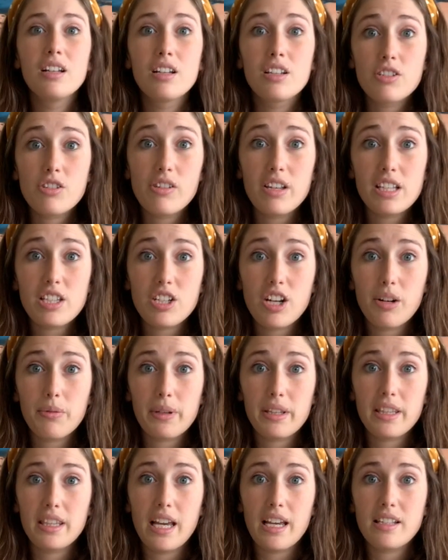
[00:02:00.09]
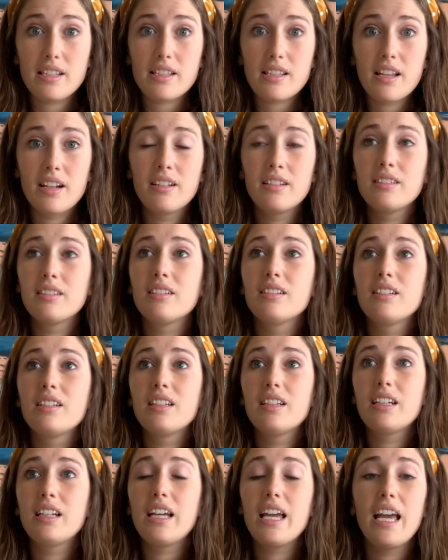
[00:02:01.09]
So let's start with this.
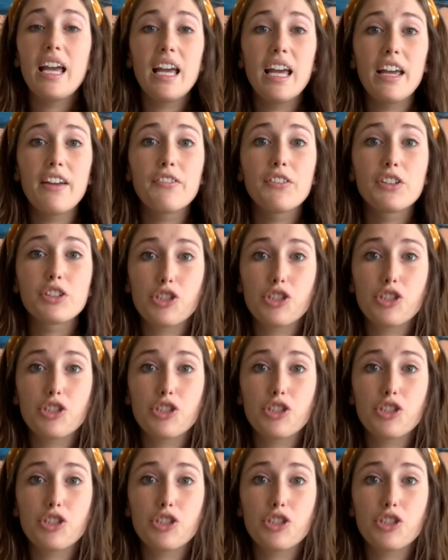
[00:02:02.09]
If you're